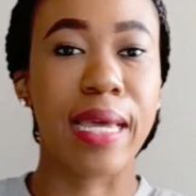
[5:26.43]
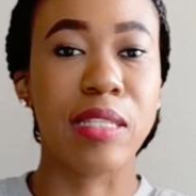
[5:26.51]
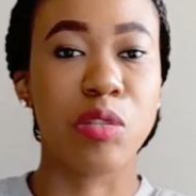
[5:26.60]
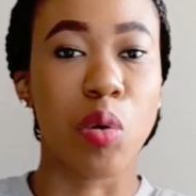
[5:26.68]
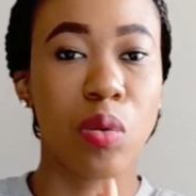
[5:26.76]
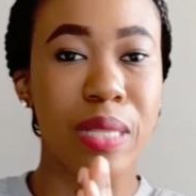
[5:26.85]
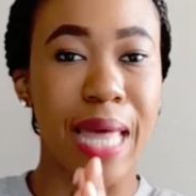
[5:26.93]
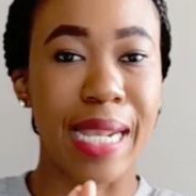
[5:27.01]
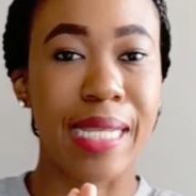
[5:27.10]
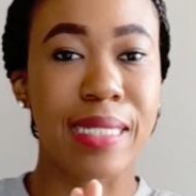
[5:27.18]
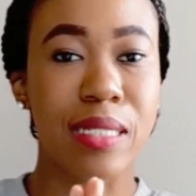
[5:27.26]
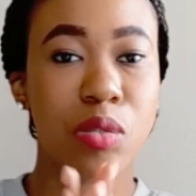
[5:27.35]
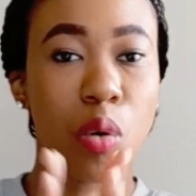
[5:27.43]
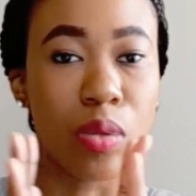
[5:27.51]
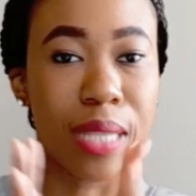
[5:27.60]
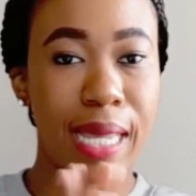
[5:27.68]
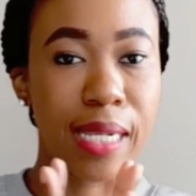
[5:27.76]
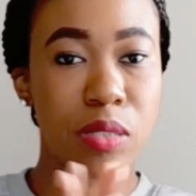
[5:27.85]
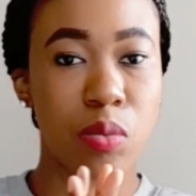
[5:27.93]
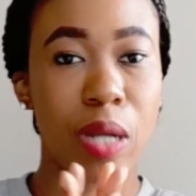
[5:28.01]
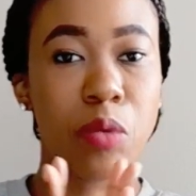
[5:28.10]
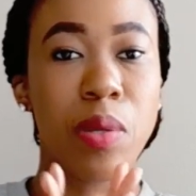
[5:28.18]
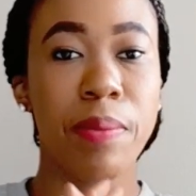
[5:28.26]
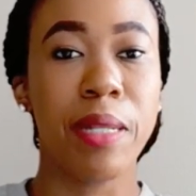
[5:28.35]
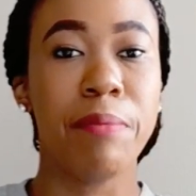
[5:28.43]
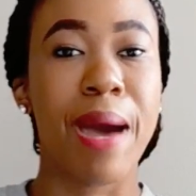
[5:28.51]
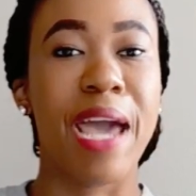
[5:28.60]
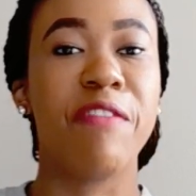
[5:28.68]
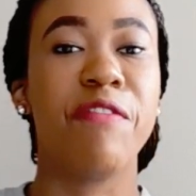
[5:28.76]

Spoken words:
that is what we mean by a